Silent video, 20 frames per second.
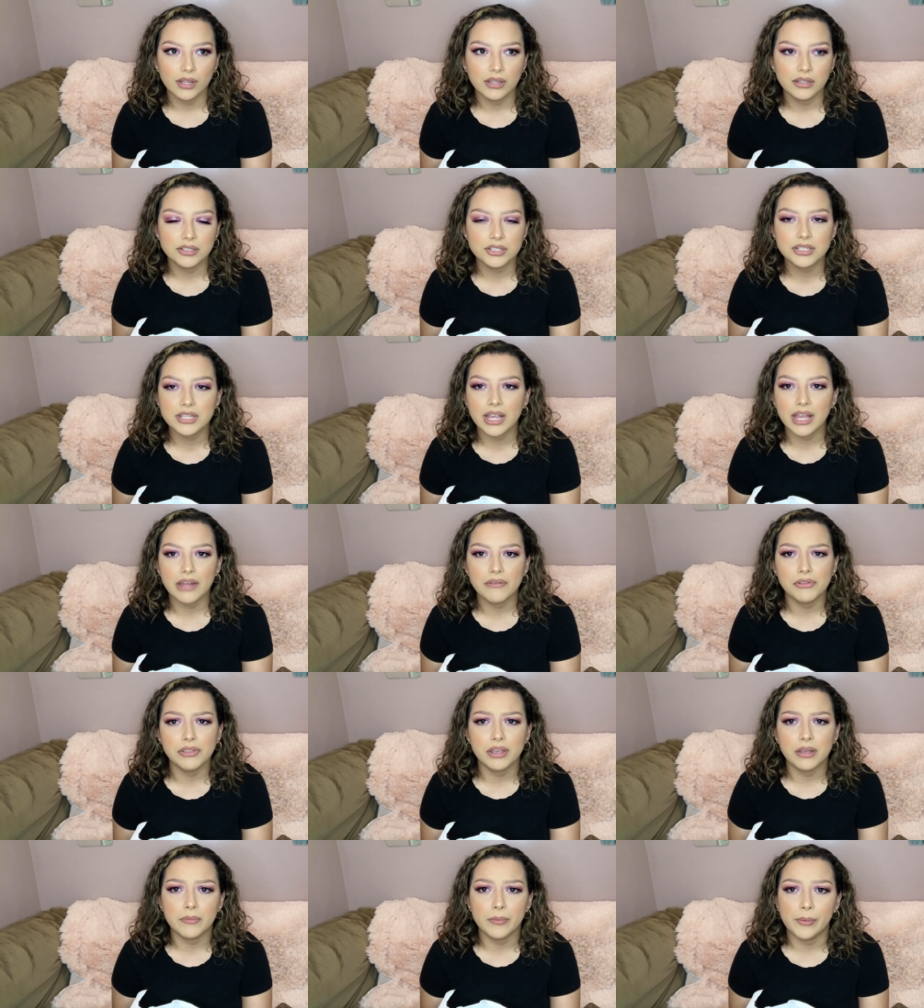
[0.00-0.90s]
just like
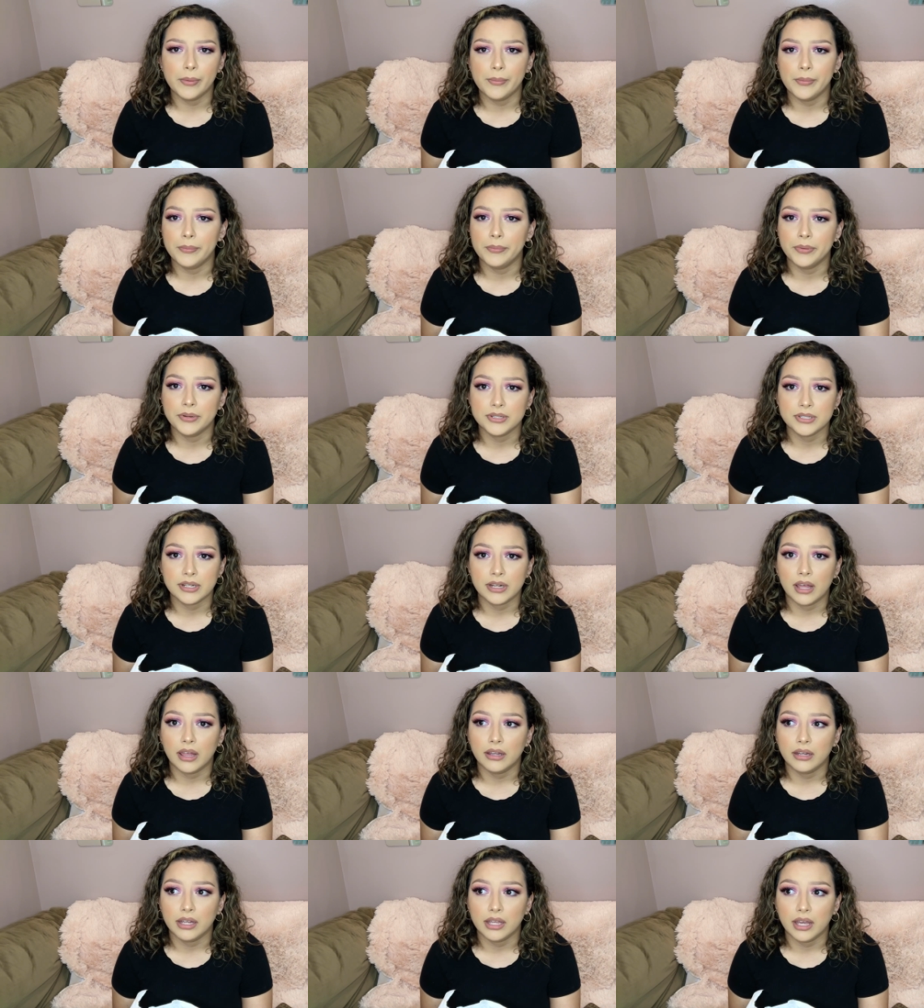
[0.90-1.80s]
everything about my
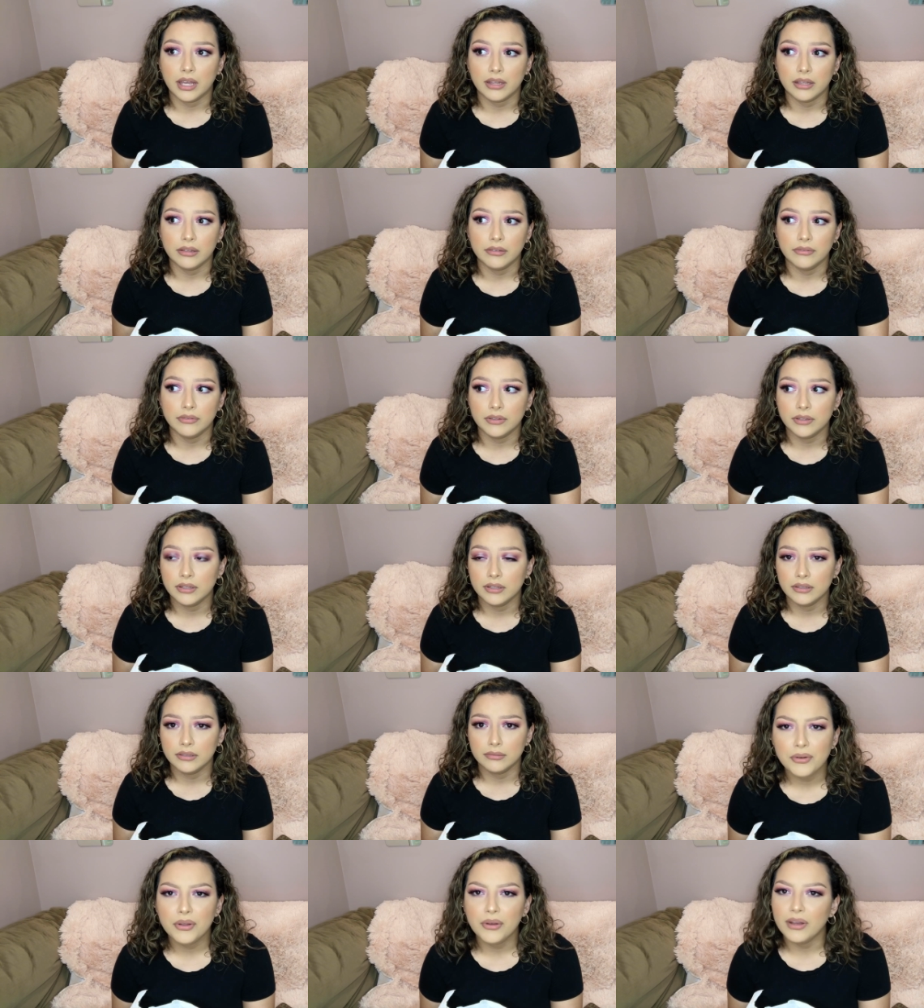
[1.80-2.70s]
personality I love
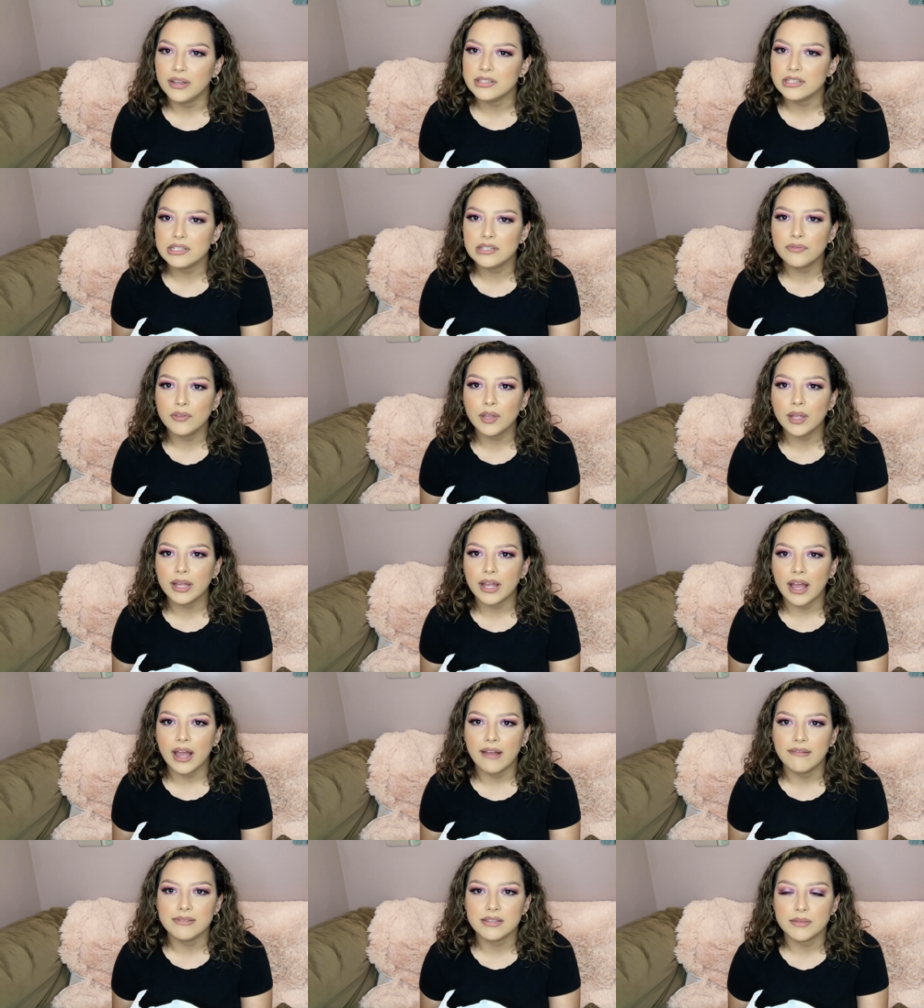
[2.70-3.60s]
no I just feel like I
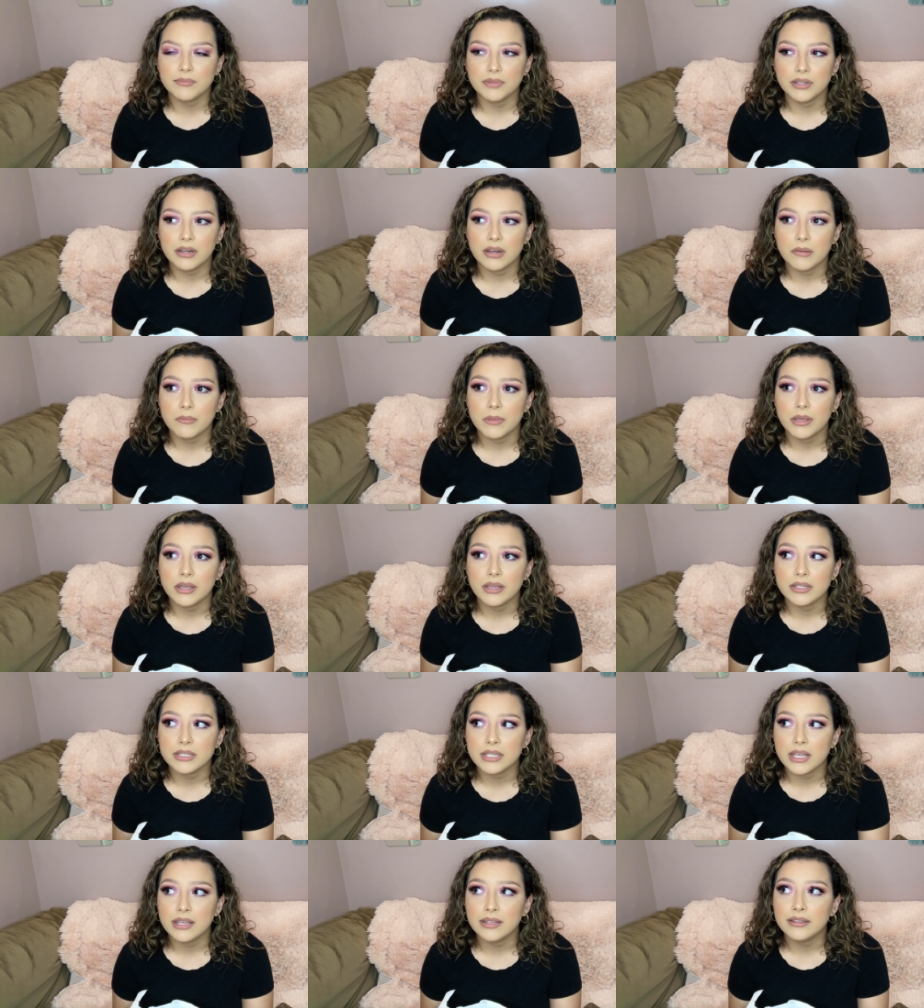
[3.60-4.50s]
have something in me
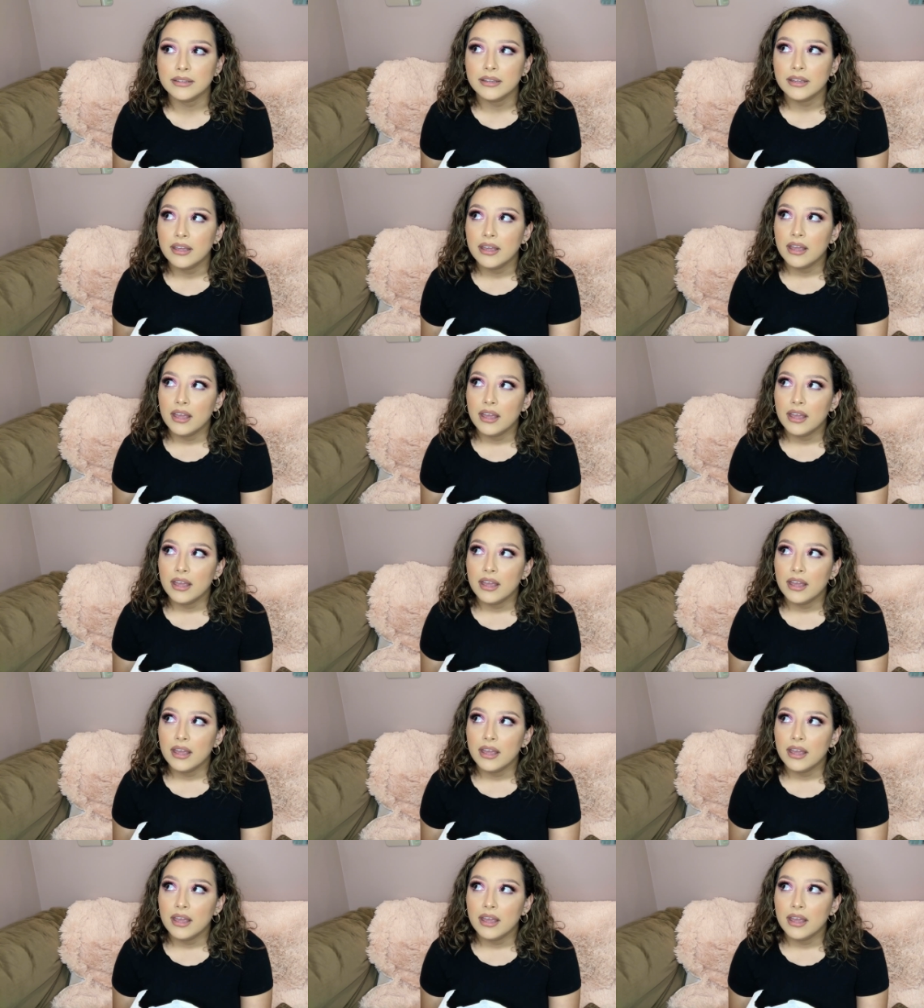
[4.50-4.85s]
because like